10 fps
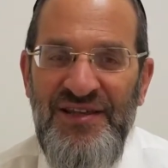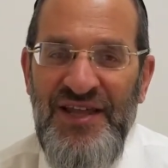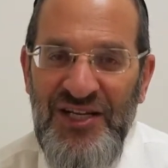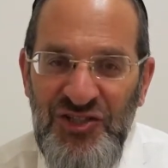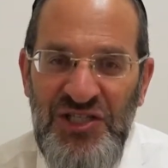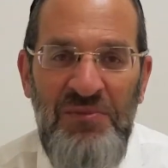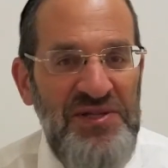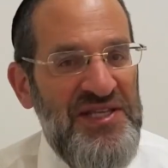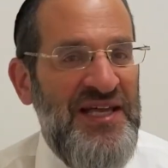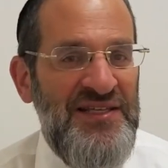that Hashem
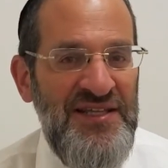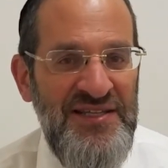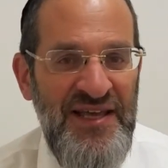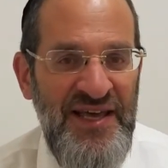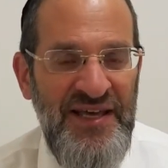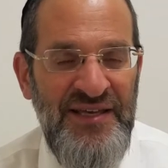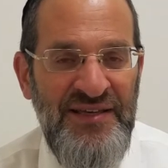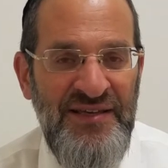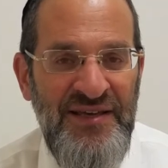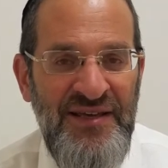at the end of the
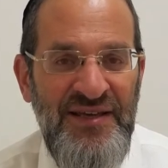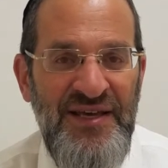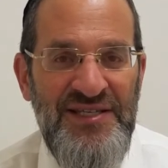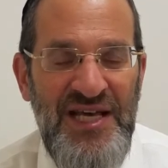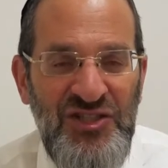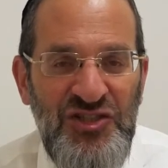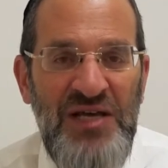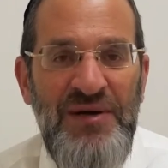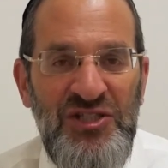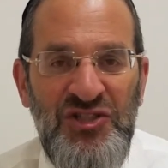day is
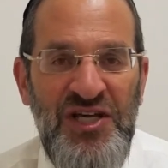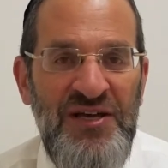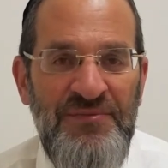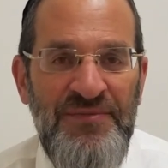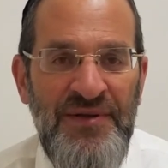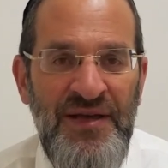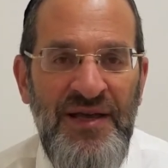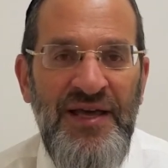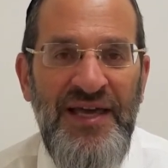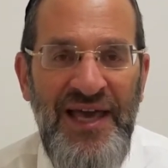Hashem
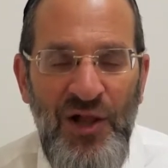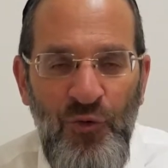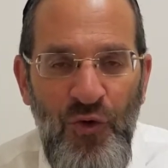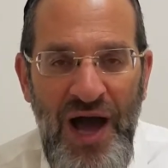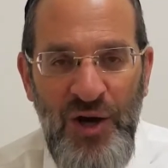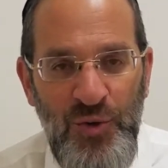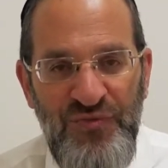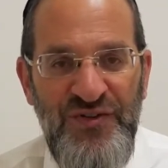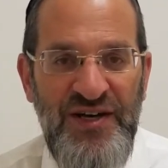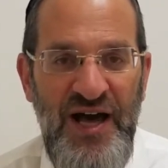kel
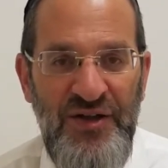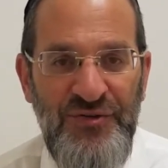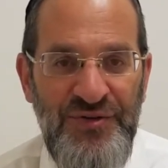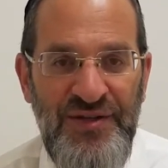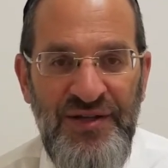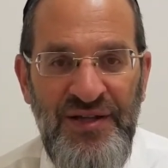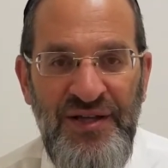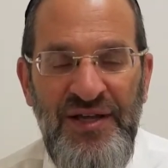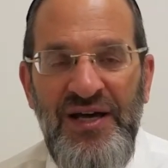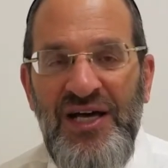rachum v'chanan.
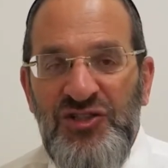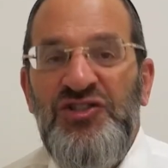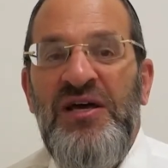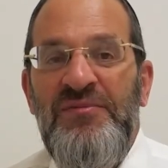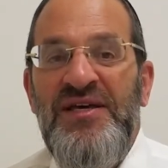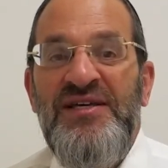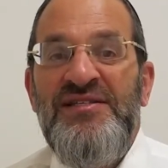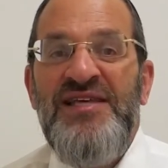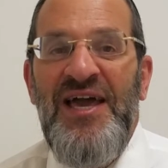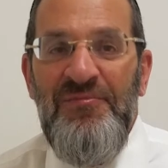Hashem
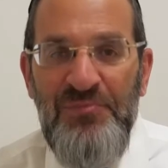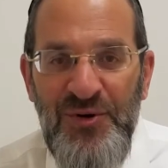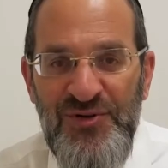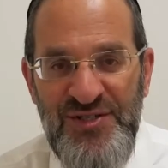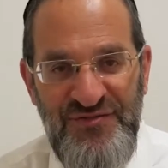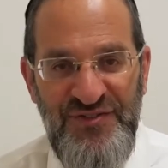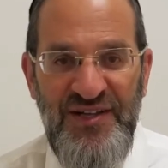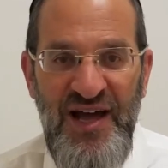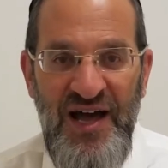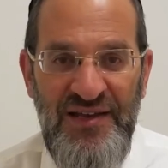is a merciful
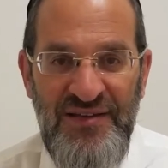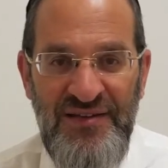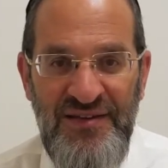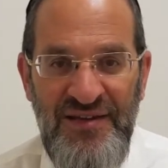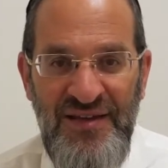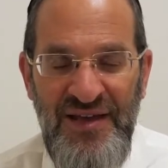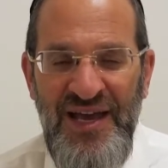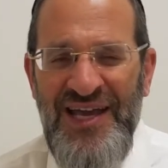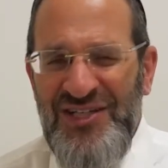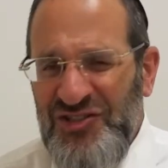God.
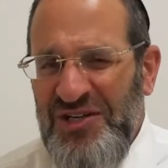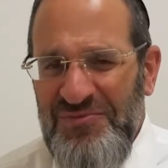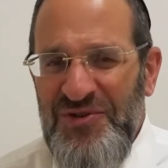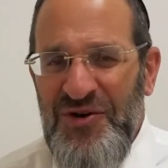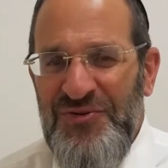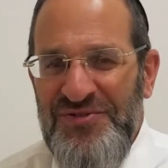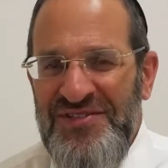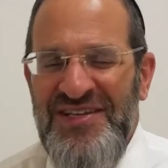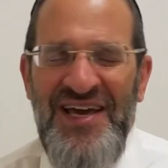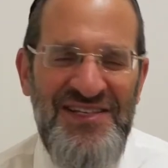And Hashem knows,
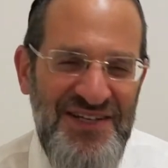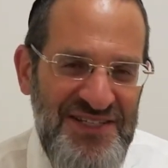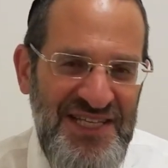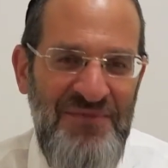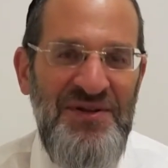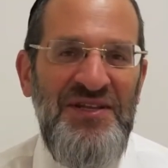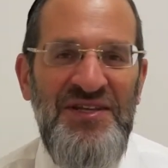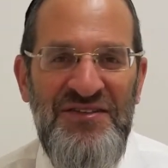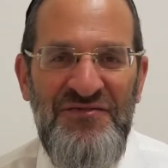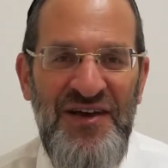he's going to send me to
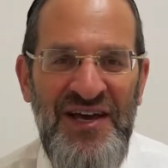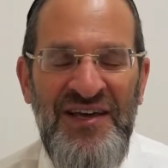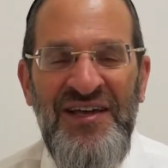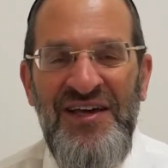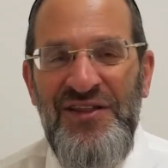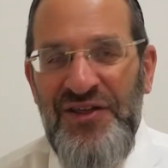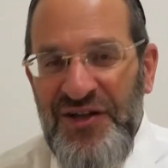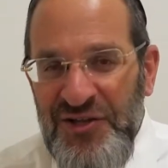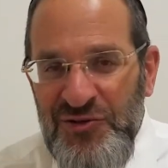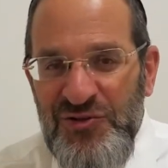Nineveh, they're
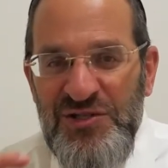going to do